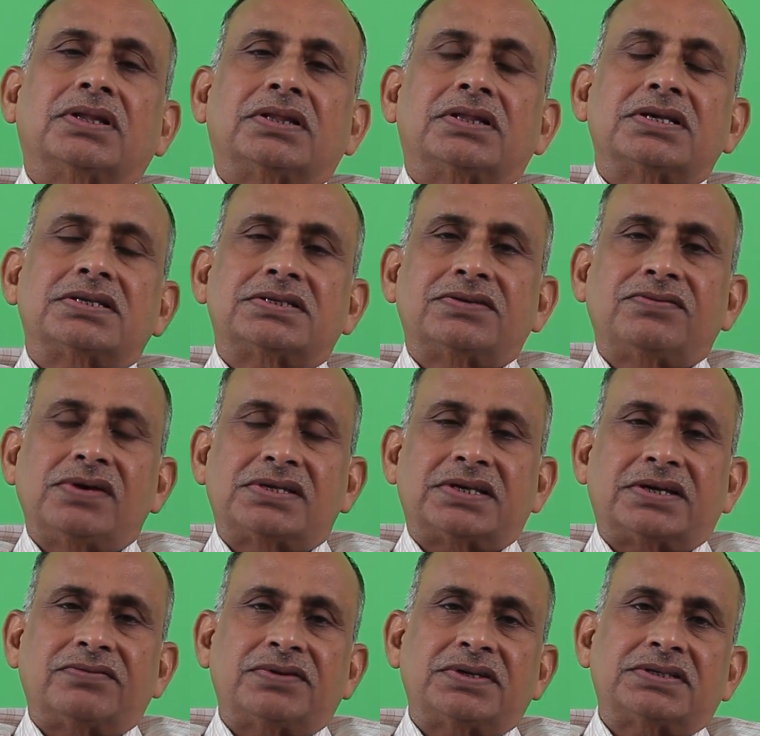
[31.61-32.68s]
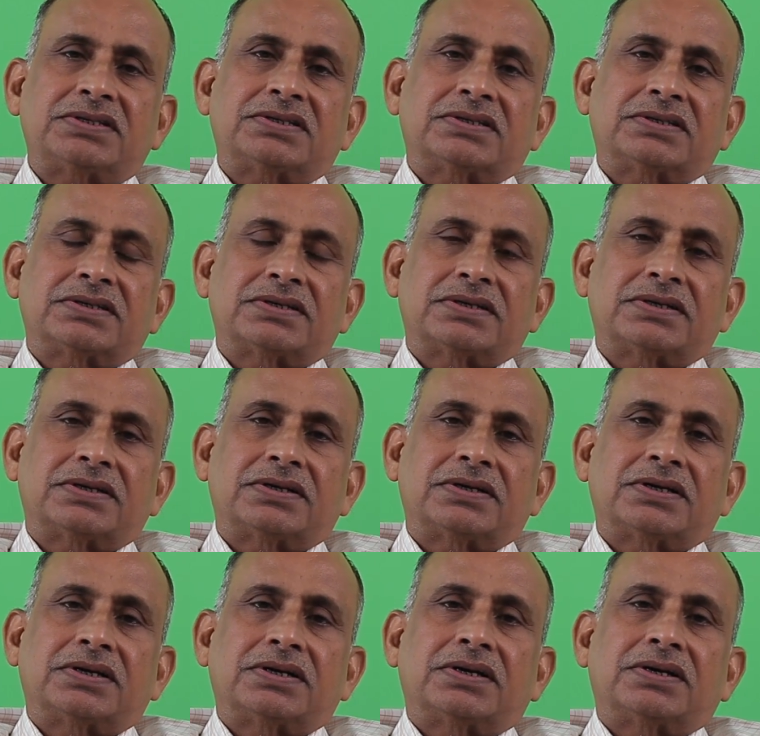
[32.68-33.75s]
The civil service
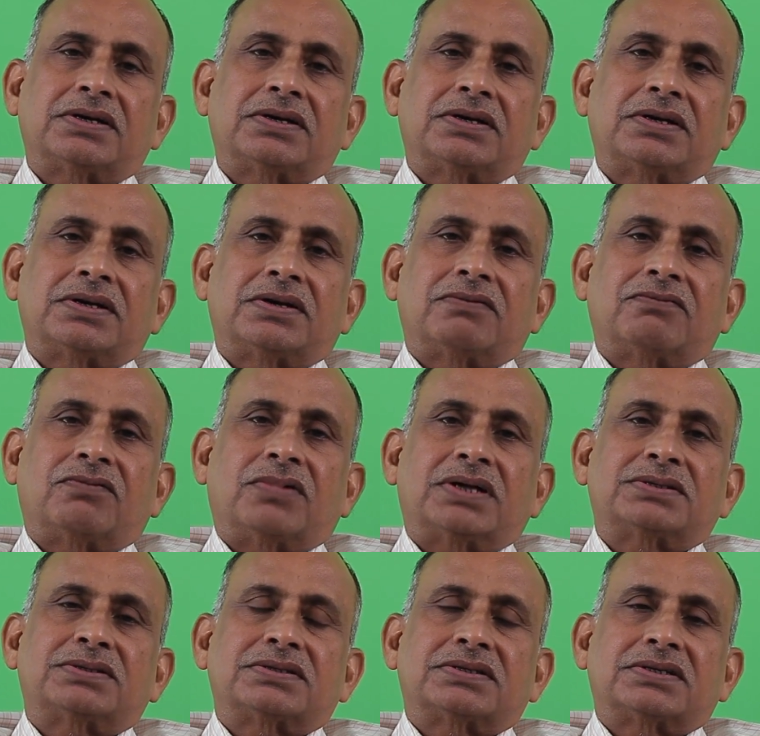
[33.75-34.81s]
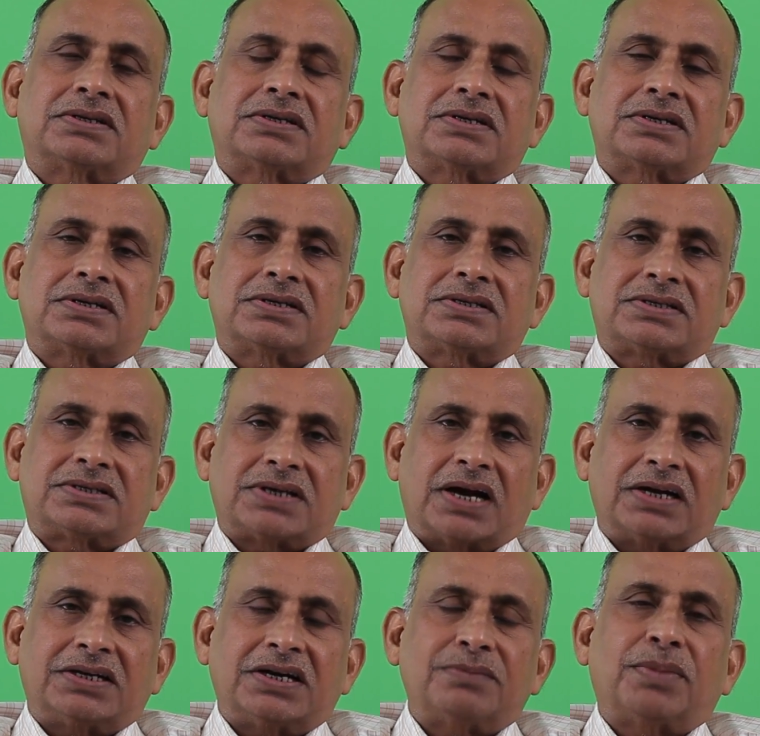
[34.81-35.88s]
was
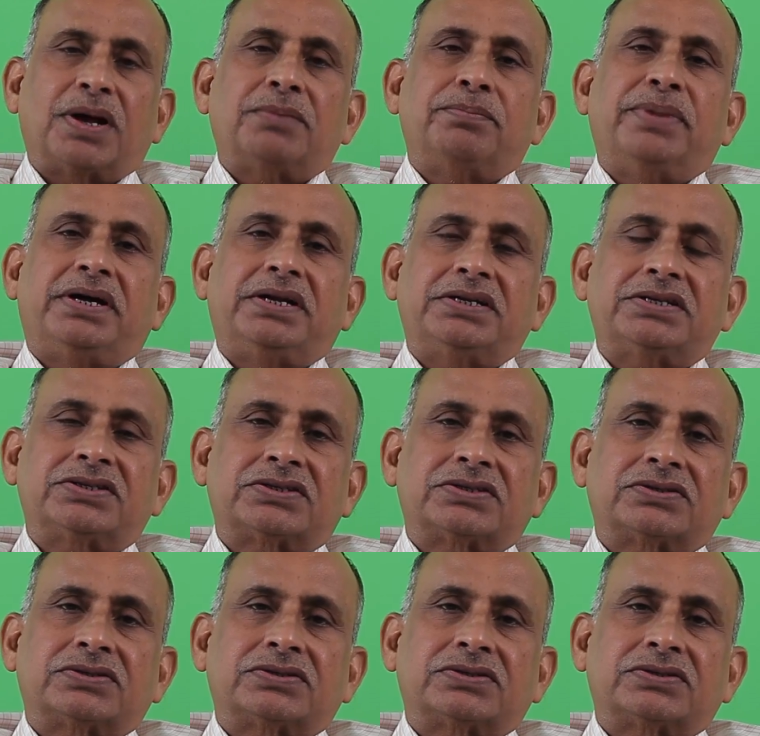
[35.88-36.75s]
started by British